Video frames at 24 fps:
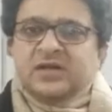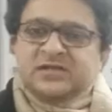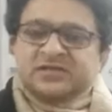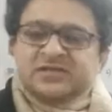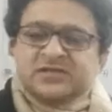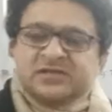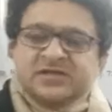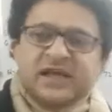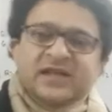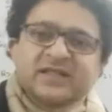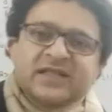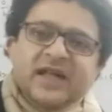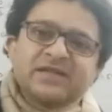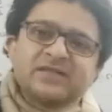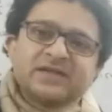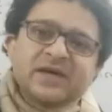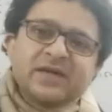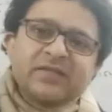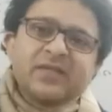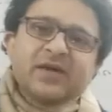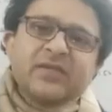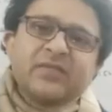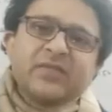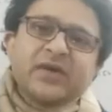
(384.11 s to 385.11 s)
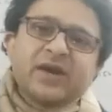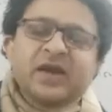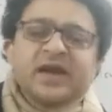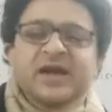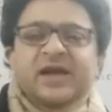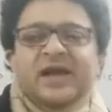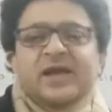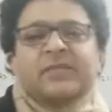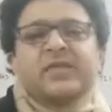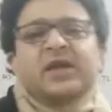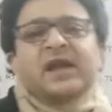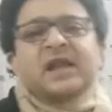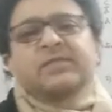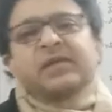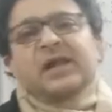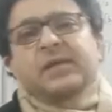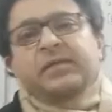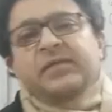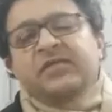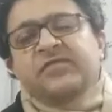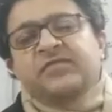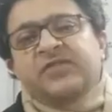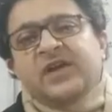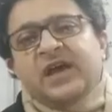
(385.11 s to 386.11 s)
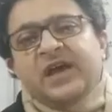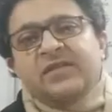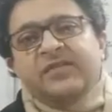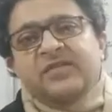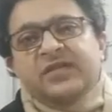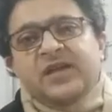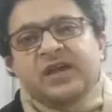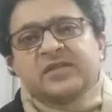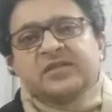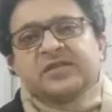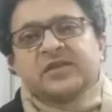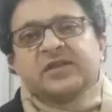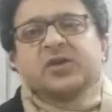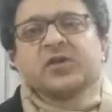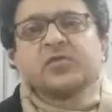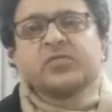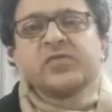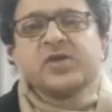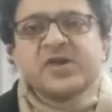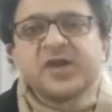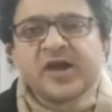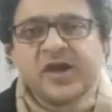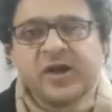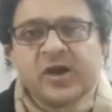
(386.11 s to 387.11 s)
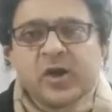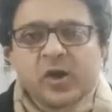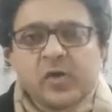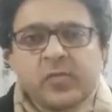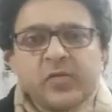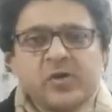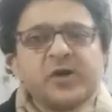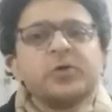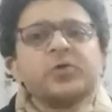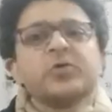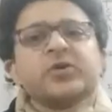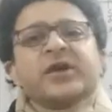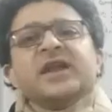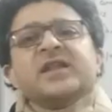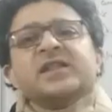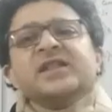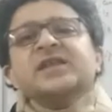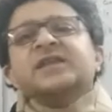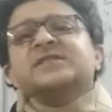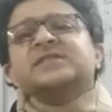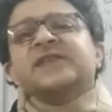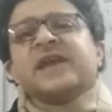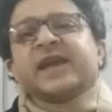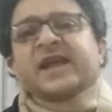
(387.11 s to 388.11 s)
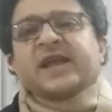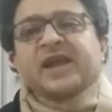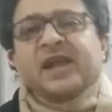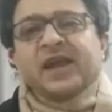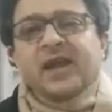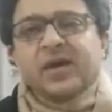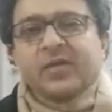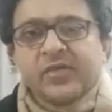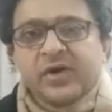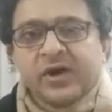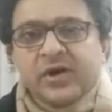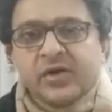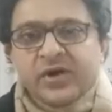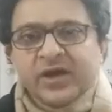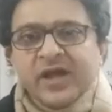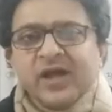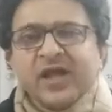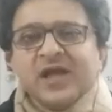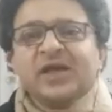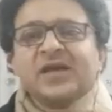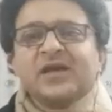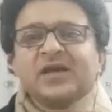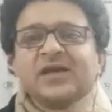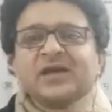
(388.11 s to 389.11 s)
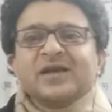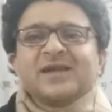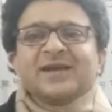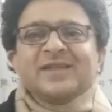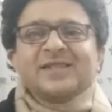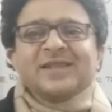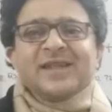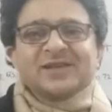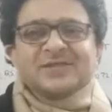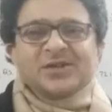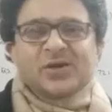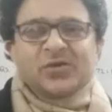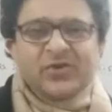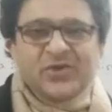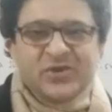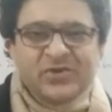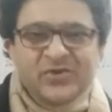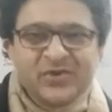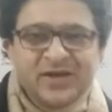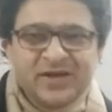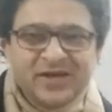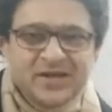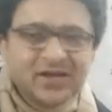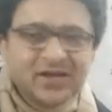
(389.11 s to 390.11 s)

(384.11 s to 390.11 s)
Take that same number and again multiply by 5 in the numerator and denominator to get the second number. Okay, that's how we do it.